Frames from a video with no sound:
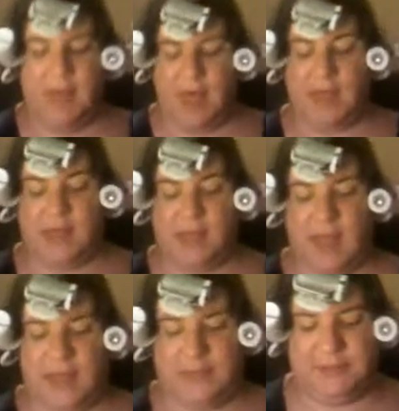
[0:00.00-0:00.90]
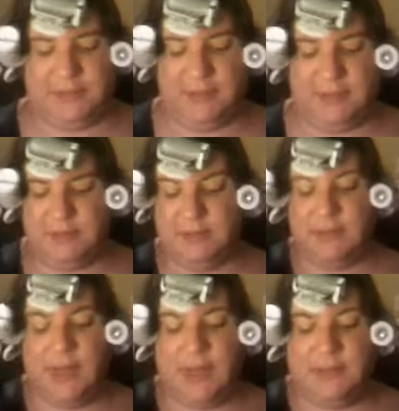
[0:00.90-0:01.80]
and it has
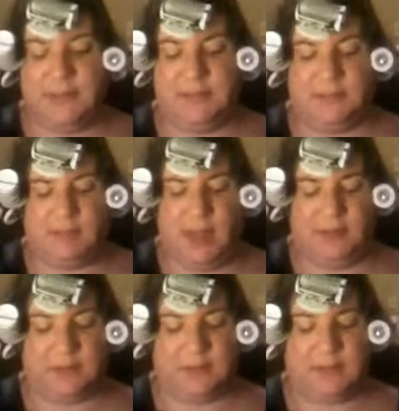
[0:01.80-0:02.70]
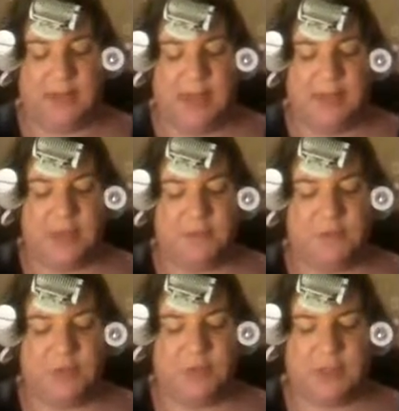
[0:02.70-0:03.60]
tons of colors. Now, if
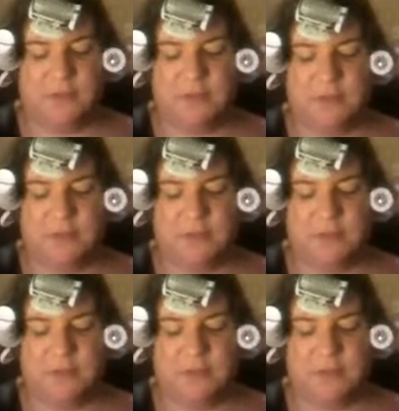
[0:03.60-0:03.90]
you're looking for